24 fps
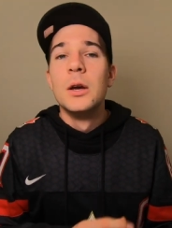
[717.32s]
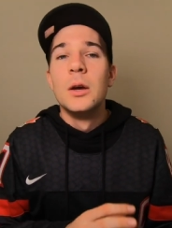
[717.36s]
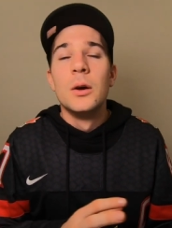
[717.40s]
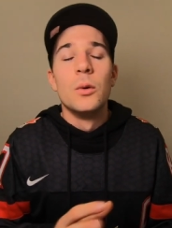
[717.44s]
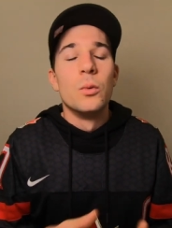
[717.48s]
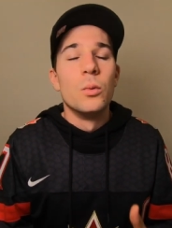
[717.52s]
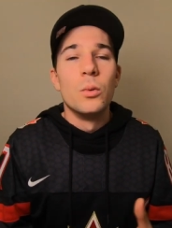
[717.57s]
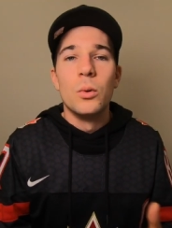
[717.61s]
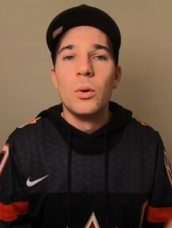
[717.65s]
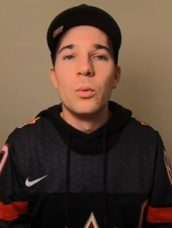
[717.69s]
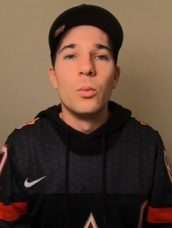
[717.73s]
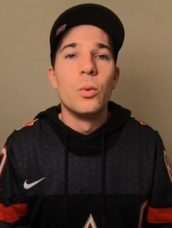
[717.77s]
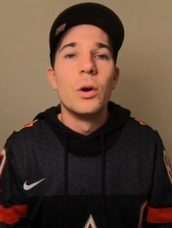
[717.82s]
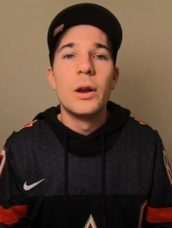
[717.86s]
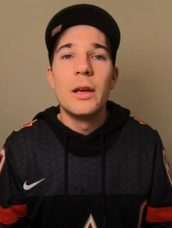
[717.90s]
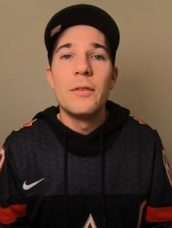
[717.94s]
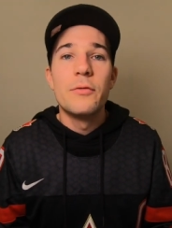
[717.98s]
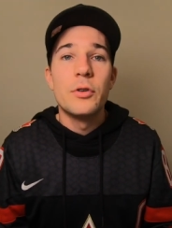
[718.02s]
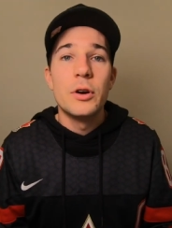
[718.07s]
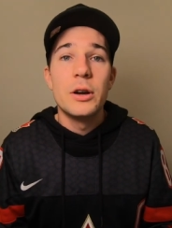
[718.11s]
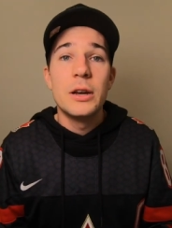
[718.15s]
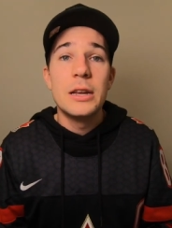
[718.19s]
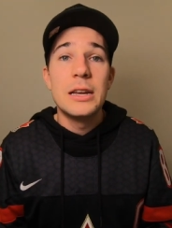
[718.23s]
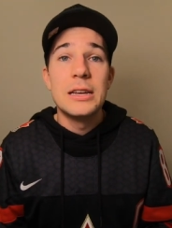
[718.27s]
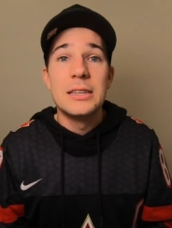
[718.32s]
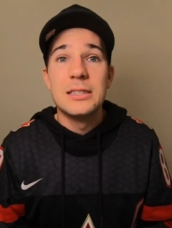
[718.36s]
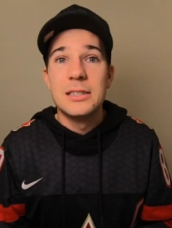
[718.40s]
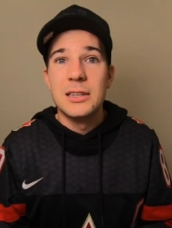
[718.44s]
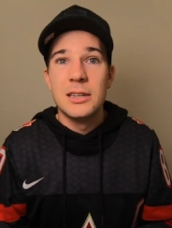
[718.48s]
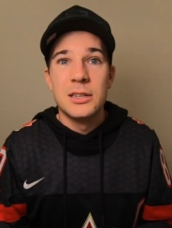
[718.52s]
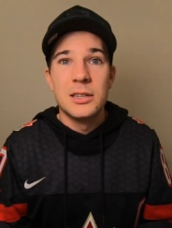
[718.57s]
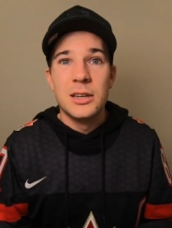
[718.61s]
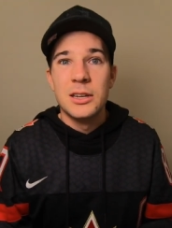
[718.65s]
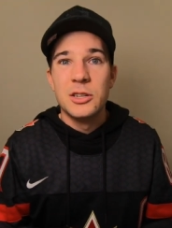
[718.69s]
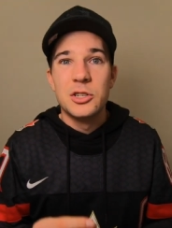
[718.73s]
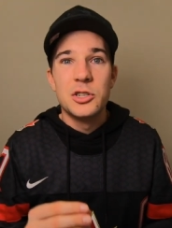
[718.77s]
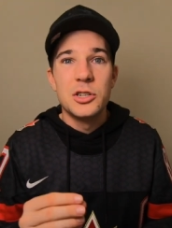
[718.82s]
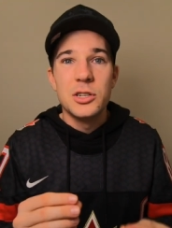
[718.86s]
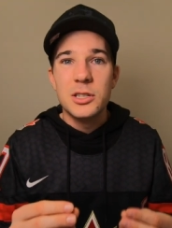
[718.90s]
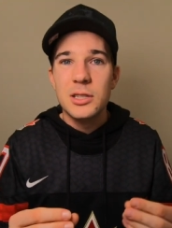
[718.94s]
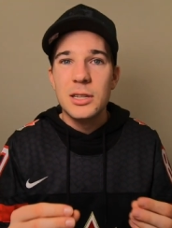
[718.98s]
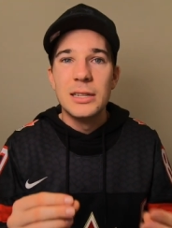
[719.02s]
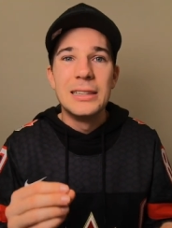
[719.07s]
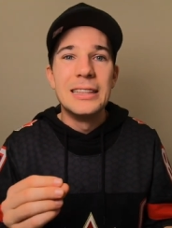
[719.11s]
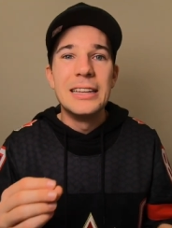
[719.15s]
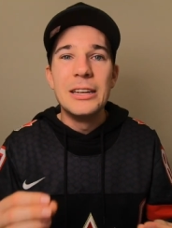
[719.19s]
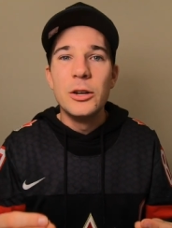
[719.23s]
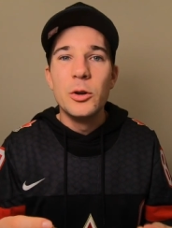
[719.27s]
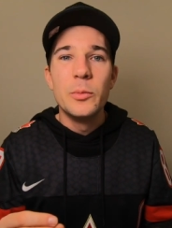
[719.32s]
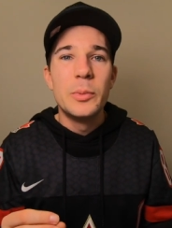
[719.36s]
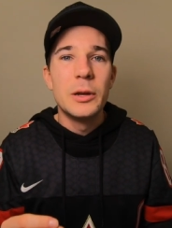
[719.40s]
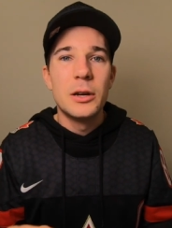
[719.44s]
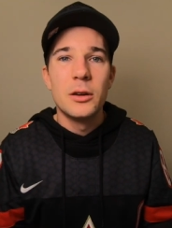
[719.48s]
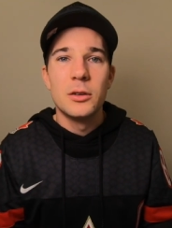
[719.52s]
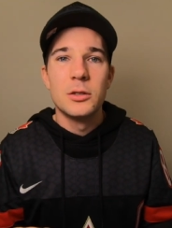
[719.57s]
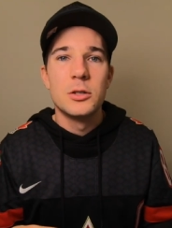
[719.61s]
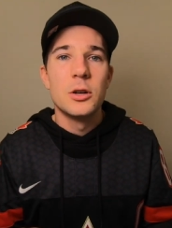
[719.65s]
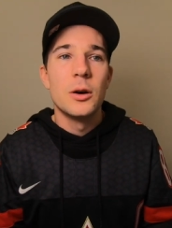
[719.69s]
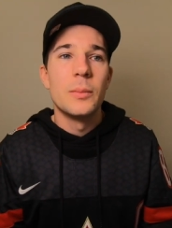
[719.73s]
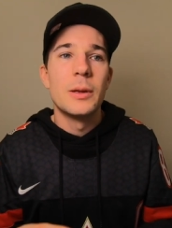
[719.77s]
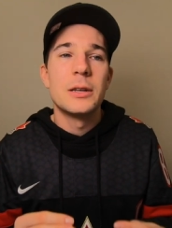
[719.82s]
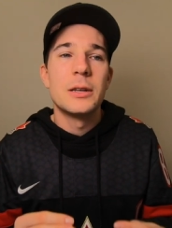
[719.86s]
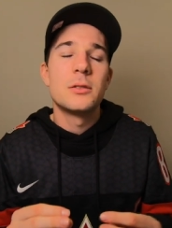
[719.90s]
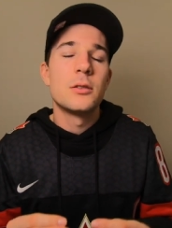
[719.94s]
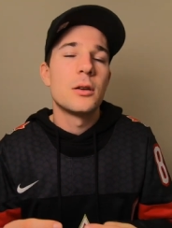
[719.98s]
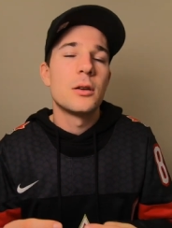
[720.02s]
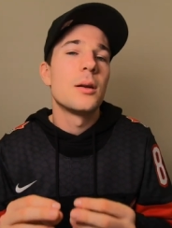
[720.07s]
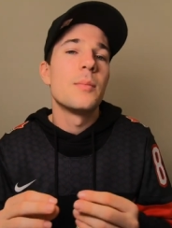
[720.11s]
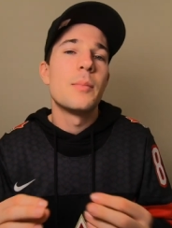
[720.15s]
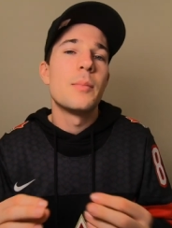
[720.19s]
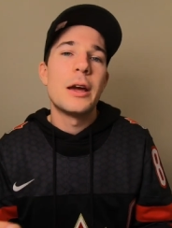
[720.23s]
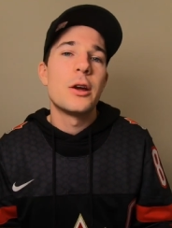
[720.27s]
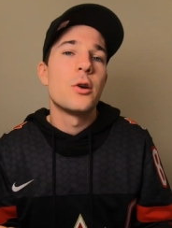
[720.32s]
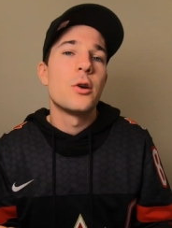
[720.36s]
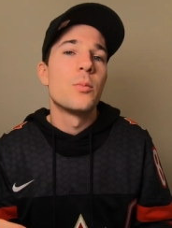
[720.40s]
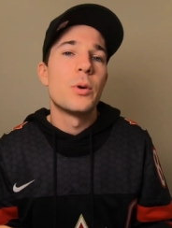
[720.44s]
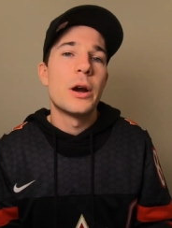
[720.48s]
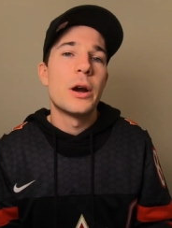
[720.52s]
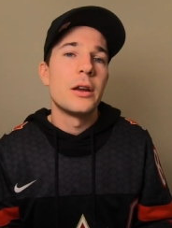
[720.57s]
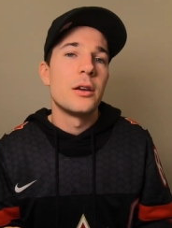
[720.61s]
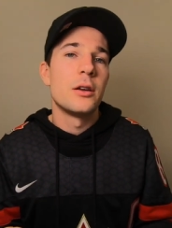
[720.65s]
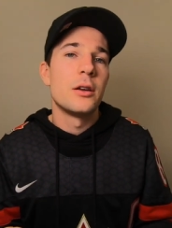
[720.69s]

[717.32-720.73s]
whatever it is, it's just a little bit on top. That's not going to make or break